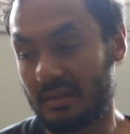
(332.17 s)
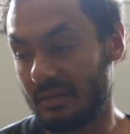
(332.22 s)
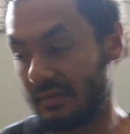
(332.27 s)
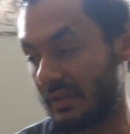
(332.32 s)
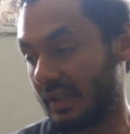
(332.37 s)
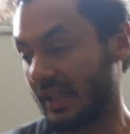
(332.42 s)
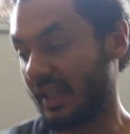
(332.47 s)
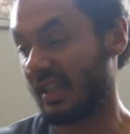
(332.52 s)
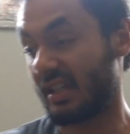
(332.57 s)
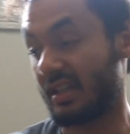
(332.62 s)
of
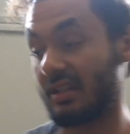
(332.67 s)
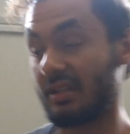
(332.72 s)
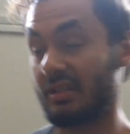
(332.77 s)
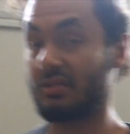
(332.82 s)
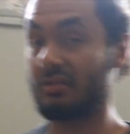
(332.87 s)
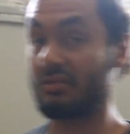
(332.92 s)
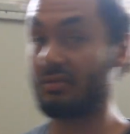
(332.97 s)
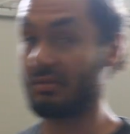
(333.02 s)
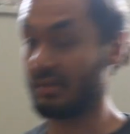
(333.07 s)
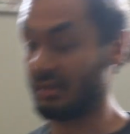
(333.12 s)
like
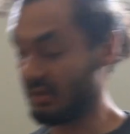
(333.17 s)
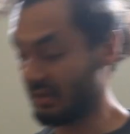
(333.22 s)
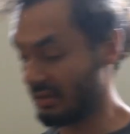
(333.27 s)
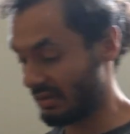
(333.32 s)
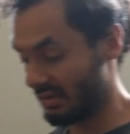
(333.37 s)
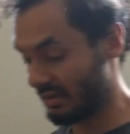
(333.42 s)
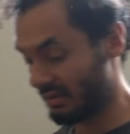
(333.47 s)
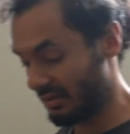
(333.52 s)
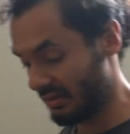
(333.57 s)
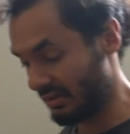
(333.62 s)

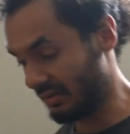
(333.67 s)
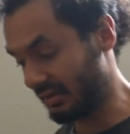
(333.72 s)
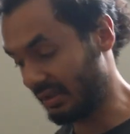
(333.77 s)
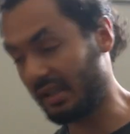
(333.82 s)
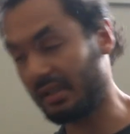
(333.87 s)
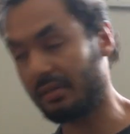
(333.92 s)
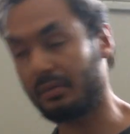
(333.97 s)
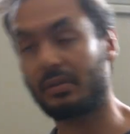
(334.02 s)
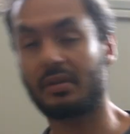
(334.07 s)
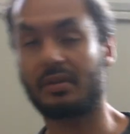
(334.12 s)
hundreds, so
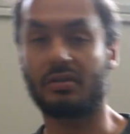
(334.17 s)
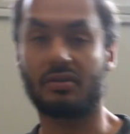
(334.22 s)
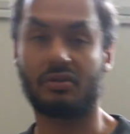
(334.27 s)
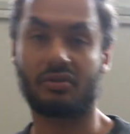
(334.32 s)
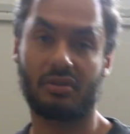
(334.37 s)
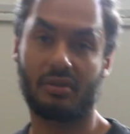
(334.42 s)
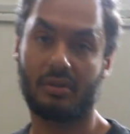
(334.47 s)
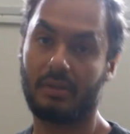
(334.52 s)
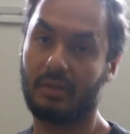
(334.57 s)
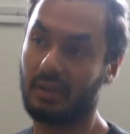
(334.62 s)
they weren't
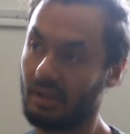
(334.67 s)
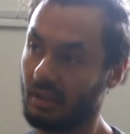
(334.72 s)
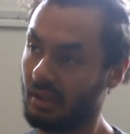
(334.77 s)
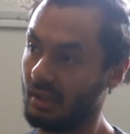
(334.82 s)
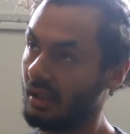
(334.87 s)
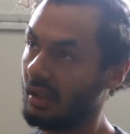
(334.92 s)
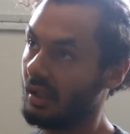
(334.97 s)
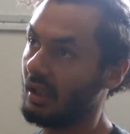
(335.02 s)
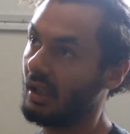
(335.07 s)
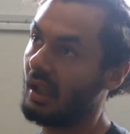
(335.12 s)
showing
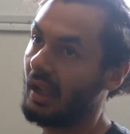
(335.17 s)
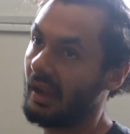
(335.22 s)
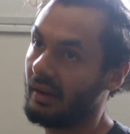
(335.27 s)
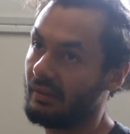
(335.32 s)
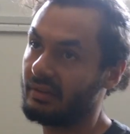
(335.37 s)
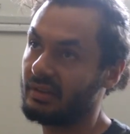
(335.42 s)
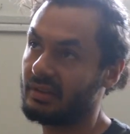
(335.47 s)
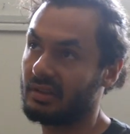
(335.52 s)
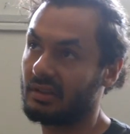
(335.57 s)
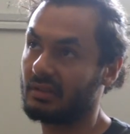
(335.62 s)

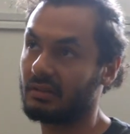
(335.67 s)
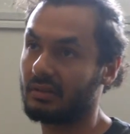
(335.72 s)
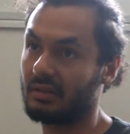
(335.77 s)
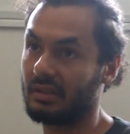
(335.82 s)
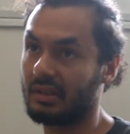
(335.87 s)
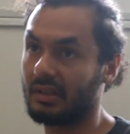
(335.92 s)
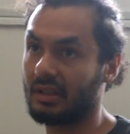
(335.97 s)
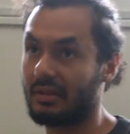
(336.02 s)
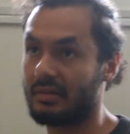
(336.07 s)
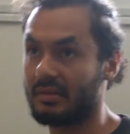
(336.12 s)
every single
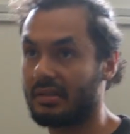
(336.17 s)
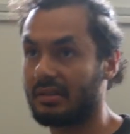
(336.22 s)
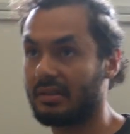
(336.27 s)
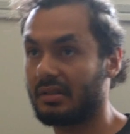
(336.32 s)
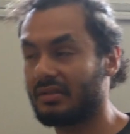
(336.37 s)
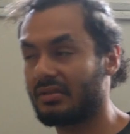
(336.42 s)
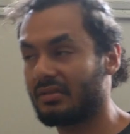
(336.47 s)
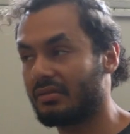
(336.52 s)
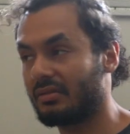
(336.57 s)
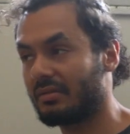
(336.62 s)
thing that was in
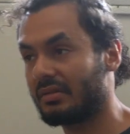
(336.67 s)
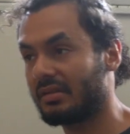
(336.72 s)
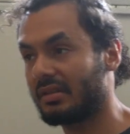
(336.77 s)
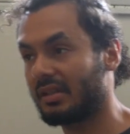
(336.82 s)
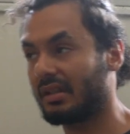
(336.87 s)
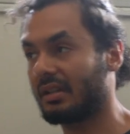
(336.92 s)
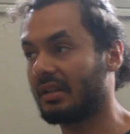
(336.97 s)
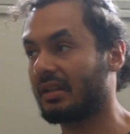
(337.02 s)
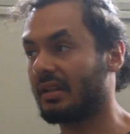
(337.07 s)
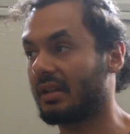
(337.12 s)
there, so you were
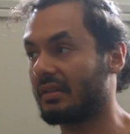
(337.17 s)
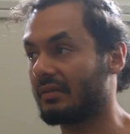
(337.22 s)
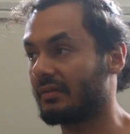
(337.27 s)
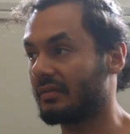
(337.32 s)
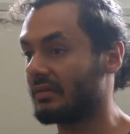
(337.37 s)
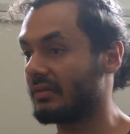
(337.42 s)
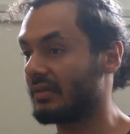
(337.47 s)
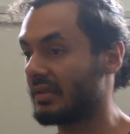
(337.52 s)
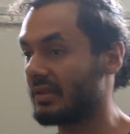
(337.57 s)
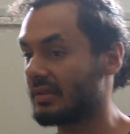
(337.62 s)
taking kind of a
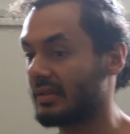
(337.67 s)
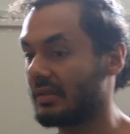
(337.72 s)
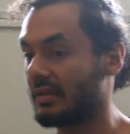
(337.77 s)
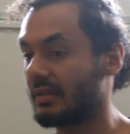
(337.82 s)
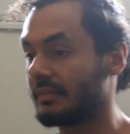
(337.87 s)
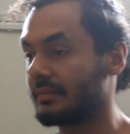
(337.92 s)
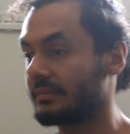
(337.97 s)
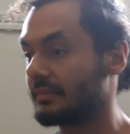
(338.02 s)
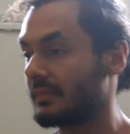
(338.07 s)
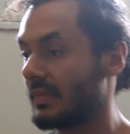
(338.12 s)
risk.
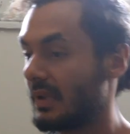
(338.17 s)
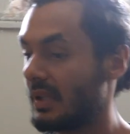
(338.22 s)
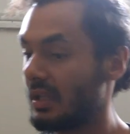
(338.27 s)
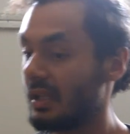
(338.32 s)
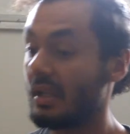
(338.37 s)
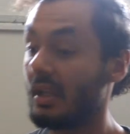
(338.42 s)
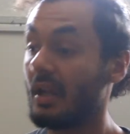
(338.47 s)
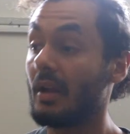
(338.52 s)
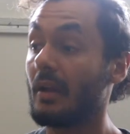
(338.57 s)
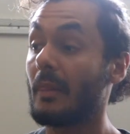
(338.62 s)

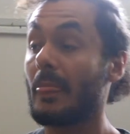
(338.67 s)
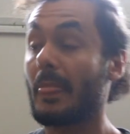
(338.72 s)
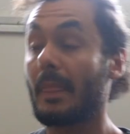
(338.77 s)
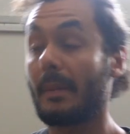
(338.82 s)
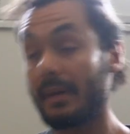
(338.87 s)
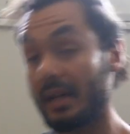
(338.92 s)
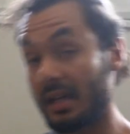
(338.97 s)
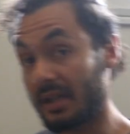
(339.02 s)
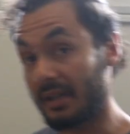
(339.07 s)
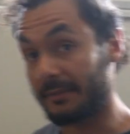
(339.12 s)

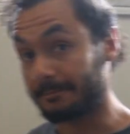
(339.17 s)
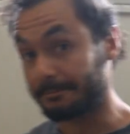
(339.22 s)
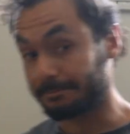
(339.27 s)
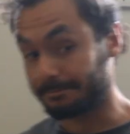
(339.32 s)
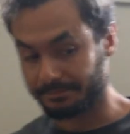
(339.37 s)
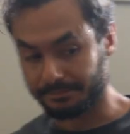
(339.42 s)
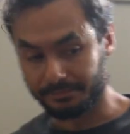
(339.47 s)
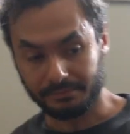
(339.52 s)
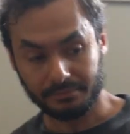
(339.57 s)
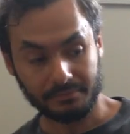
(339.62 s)
But
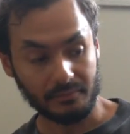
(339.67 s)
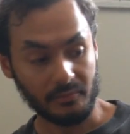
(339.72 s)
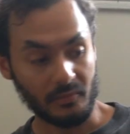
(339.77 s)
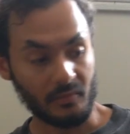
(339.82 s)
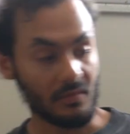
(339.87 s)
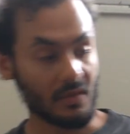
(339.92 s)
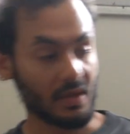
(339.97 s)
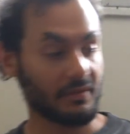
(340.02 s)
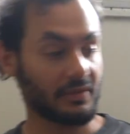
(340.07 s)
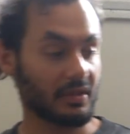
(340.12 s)

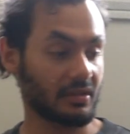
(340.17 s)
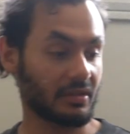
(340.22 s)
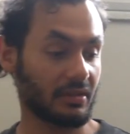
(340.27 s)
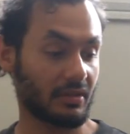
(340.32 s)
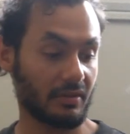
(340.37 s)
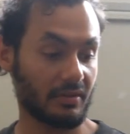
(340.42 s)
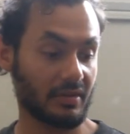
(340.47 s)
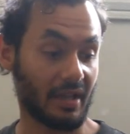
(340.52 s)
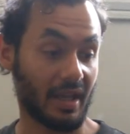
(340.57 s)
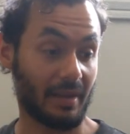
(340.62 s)
for the
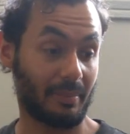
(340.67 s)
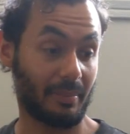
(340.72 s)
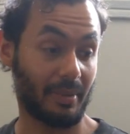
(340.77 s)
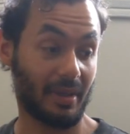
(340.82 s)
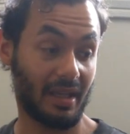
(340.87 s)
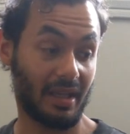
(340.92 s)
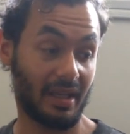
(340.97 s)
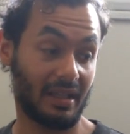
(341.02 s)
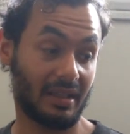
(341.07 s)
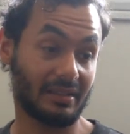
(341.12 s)
clothes I
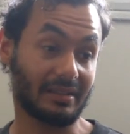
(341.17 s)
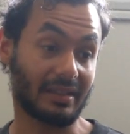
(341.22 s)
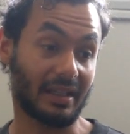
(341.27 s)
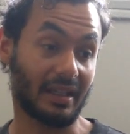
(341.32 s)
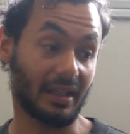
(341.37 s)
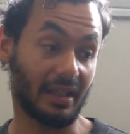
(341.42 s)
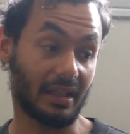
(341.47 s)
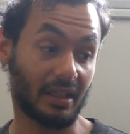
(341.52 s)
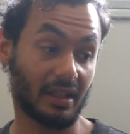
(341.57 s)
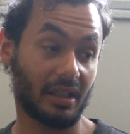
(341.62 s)
paid
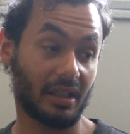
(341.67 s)
like